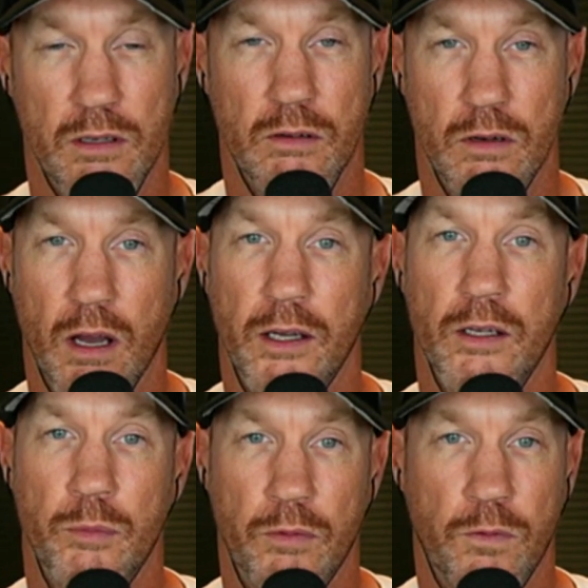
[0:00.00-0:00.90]
you're not
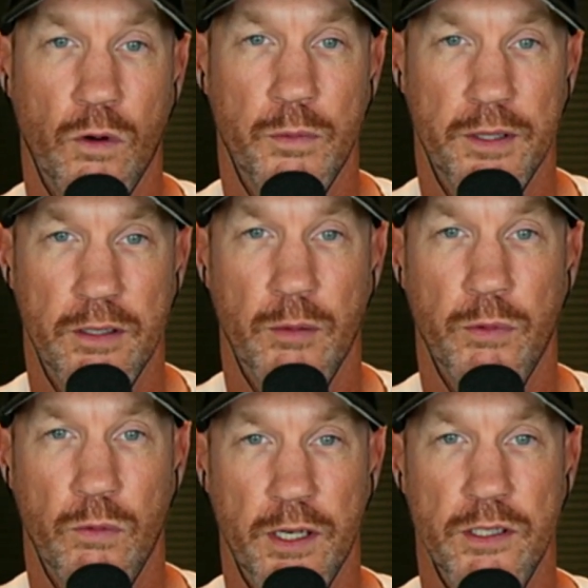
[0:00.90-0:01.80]
gonna perform at the upper
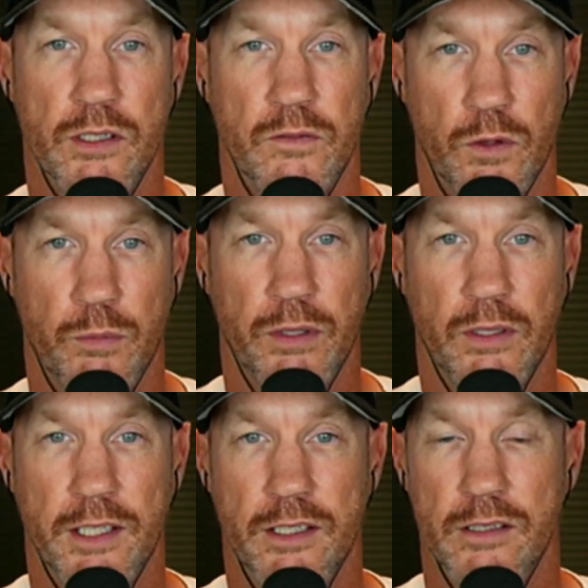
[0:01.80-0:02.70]
ranges of your
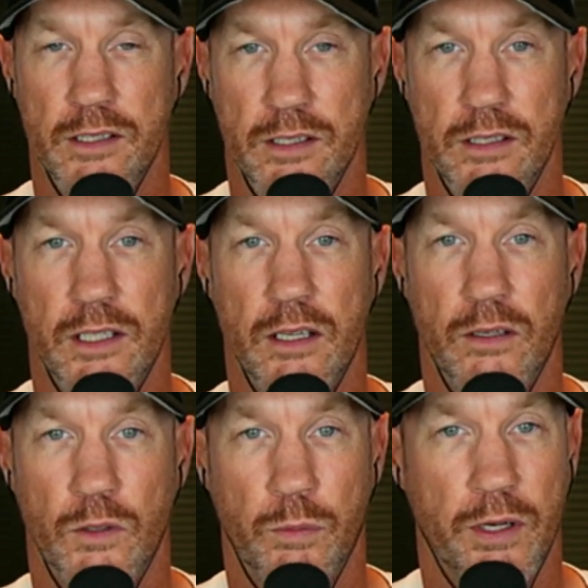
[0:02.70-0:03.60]
ability consistently
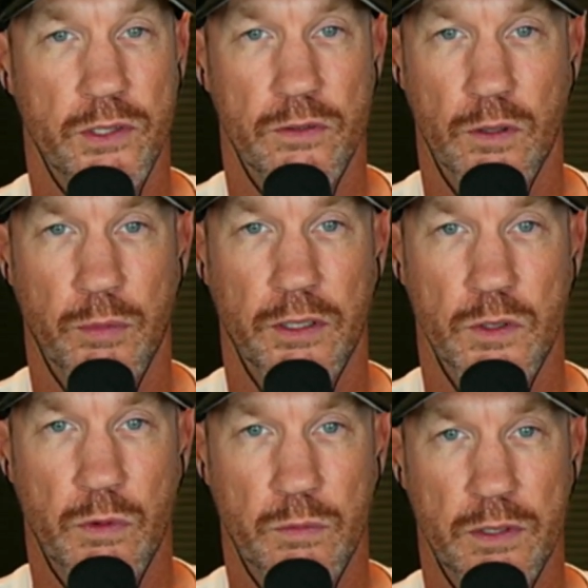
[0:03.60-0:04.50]
under pressure in the
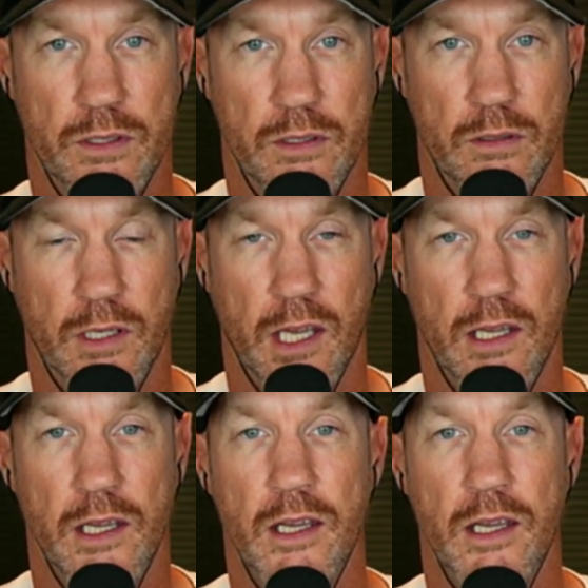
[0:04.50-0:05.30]
biggest moments, okay?